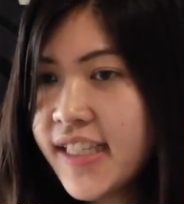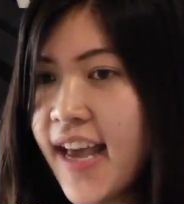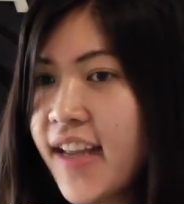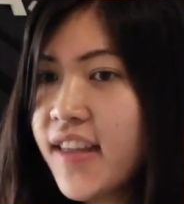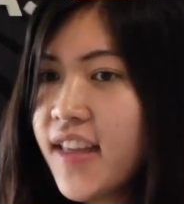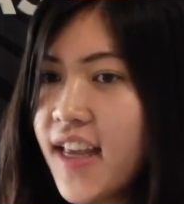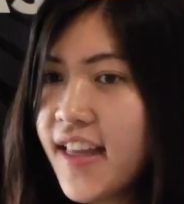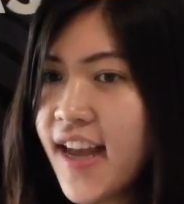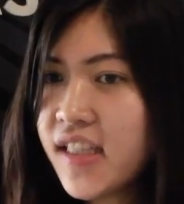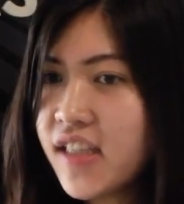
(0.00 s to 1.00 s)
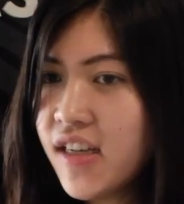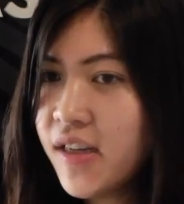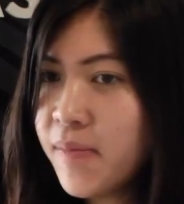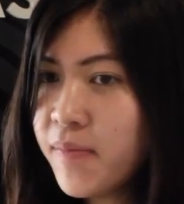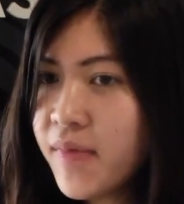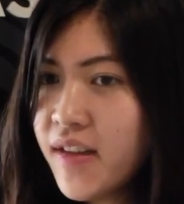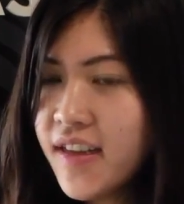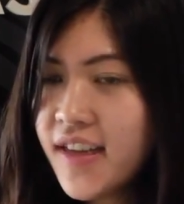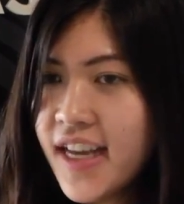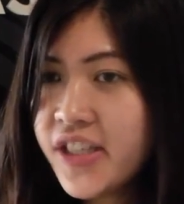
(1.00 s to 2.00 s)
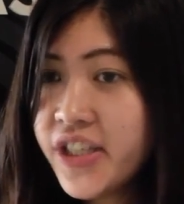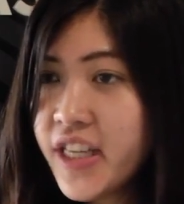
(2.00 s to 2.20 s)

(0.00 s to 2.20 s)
Ina Demaculangan developed models of